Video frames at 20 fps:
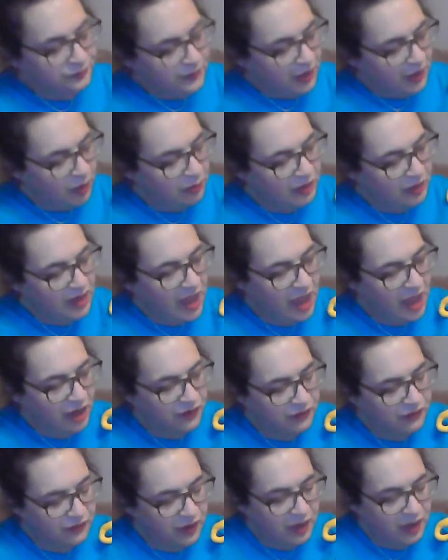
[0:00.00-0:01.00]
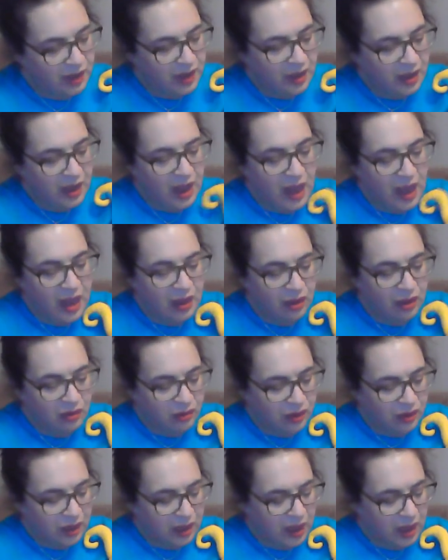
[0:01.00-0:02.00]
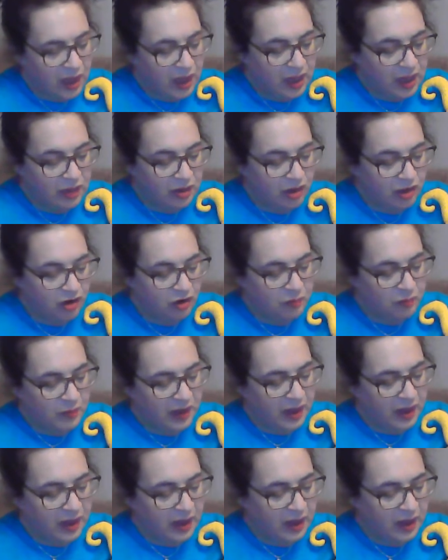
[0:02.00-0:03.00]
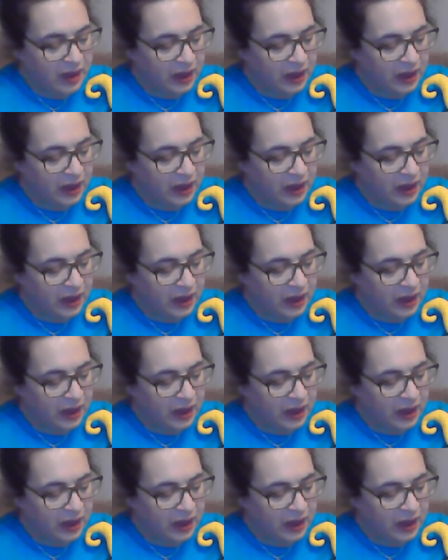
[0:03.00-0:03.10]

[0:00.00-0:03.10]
And we'll have a look in our bag.